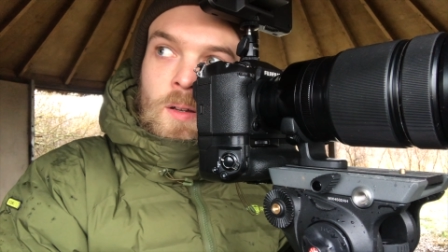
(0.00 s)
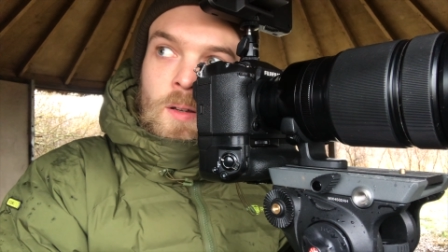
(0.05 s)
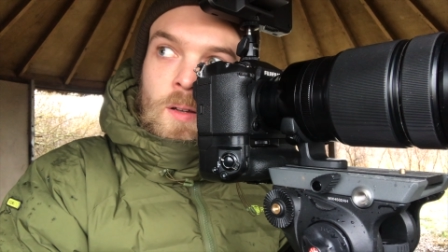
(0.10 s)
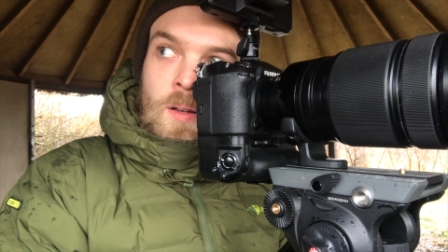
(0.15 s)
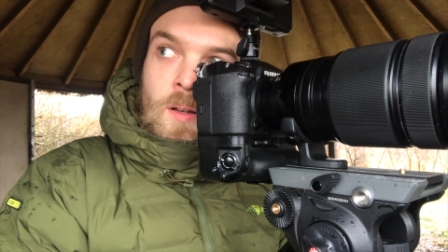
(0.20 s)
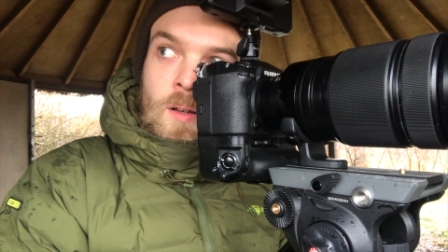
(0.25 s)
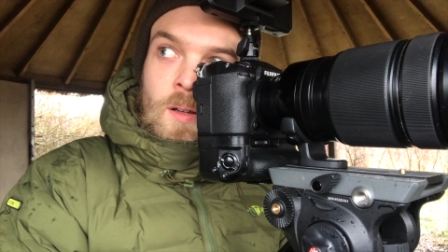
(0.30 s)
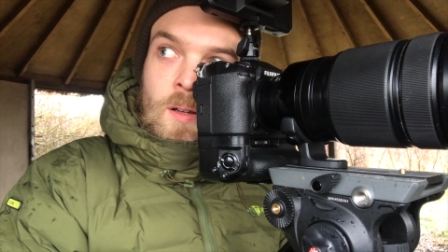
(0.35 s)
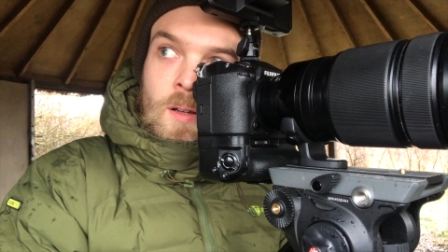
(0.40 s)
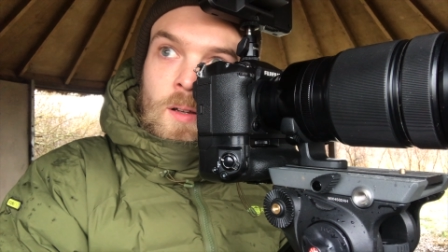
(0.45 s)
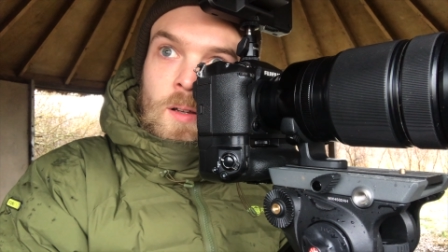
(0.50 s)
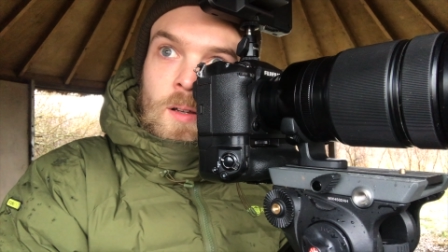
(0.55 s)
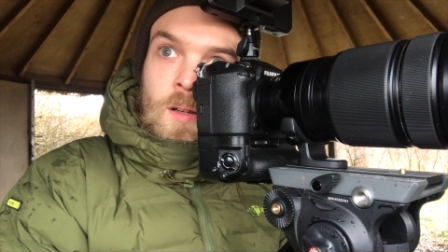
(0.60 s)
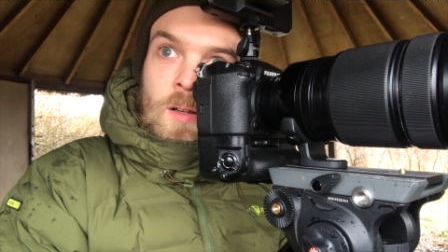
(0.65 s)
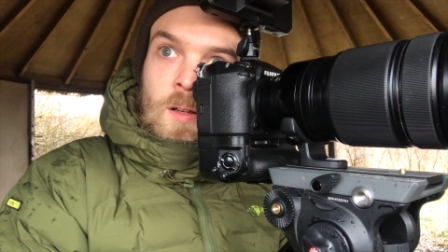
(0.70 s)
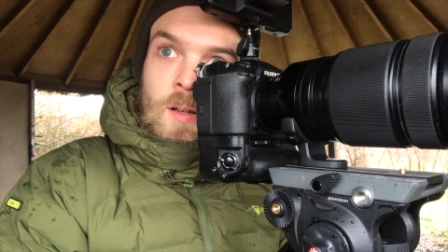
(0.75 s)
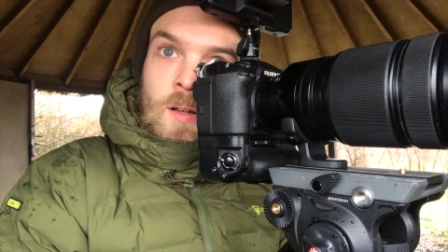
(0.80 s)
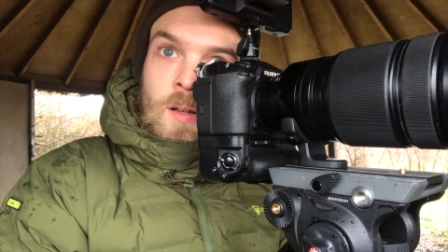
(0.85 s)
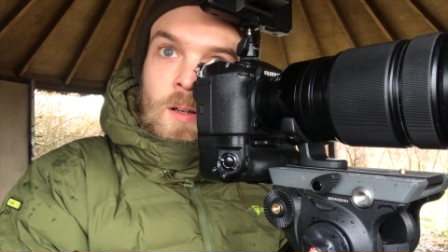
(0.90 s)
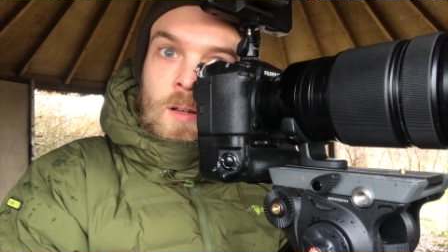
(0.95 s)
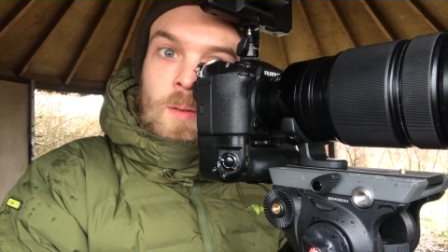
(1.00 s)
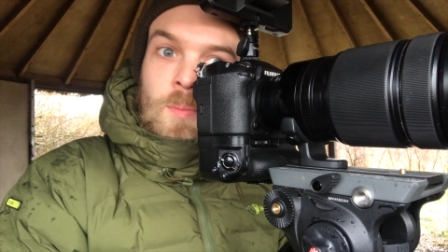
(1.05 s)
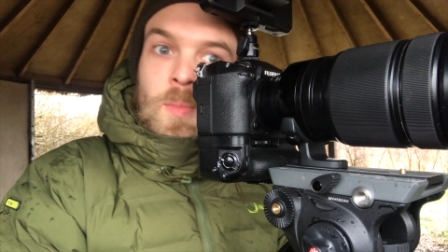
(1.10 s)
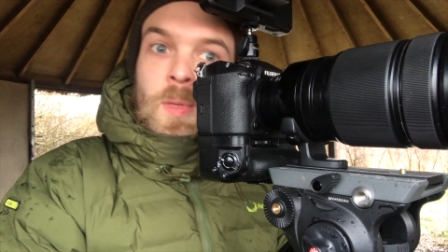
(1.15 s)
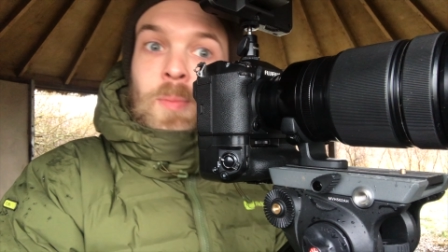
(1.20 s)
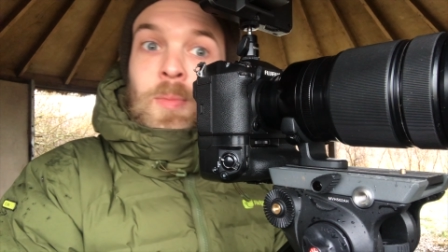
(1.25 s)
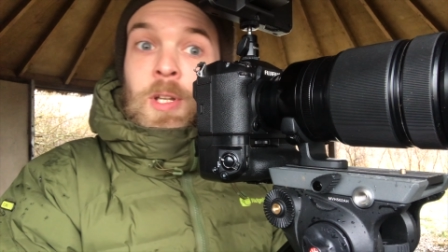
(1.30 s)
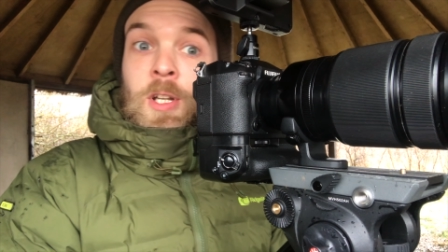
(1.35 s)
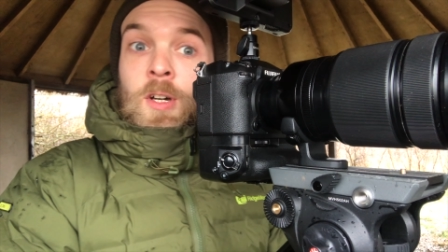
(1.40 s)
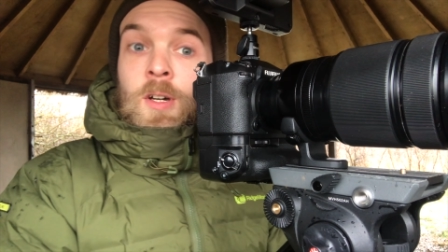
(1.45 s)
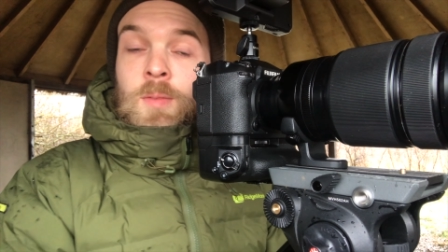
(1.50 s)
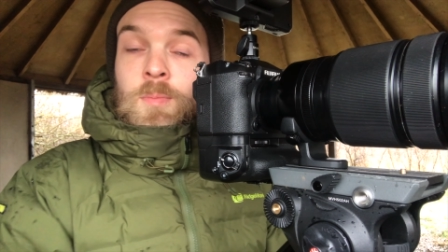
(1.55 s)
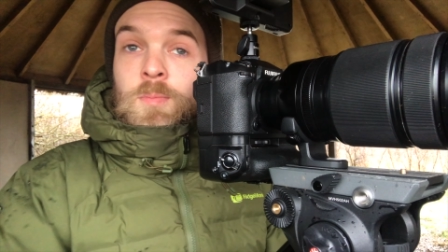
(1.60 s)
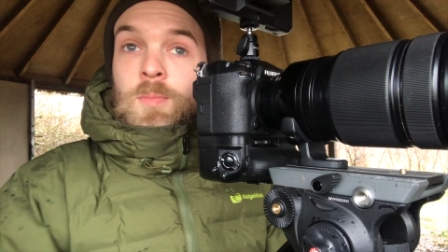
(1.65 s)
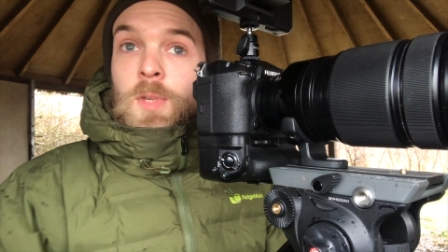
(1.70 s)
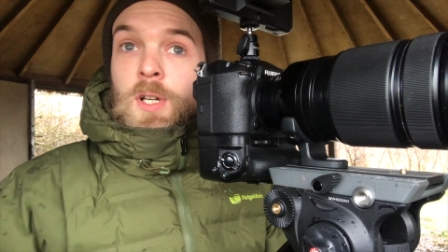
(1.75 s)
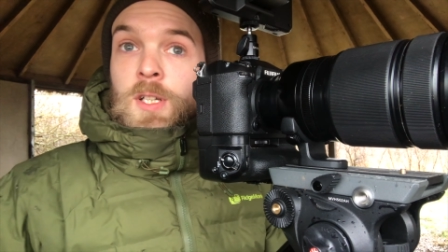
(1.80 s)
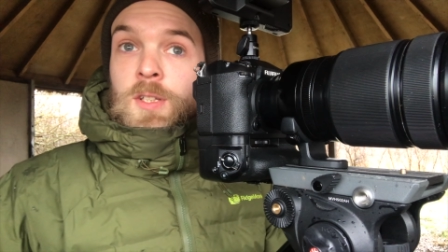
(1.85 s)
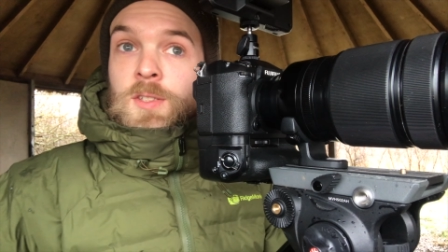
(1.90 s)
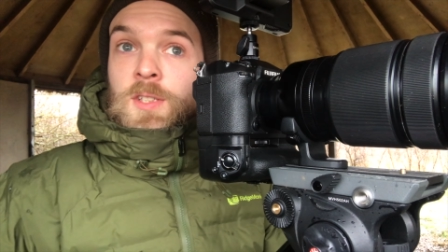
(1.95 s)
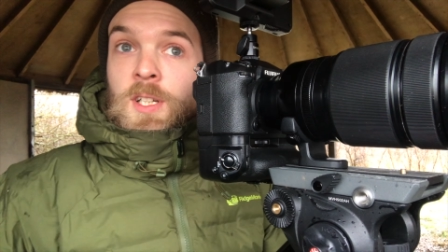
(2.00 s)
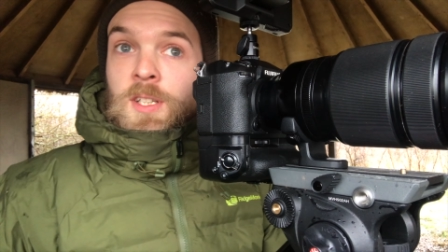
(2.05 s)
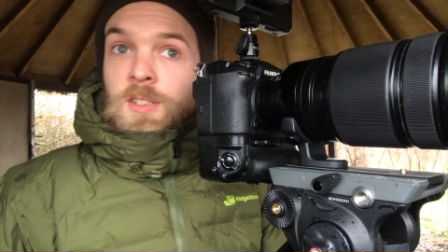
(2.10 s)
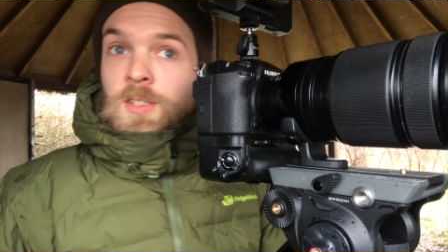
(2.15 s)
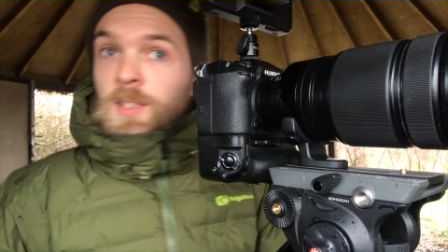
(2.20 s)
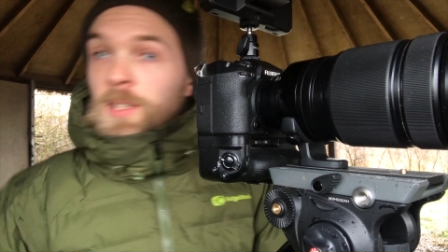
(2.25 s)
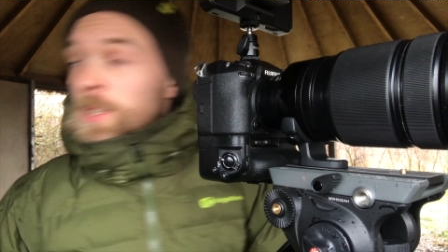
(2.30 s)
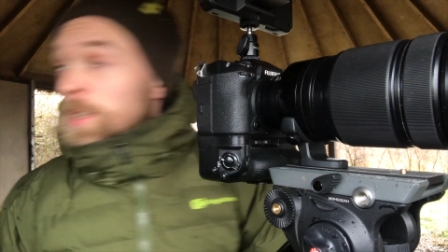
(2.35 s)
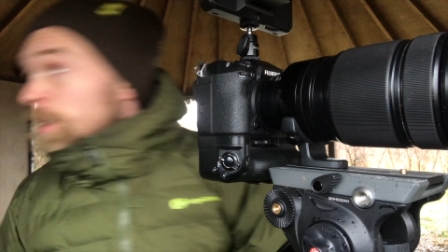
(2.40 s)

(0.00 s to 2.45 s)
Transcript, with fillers: Uh, maybe not. It's actually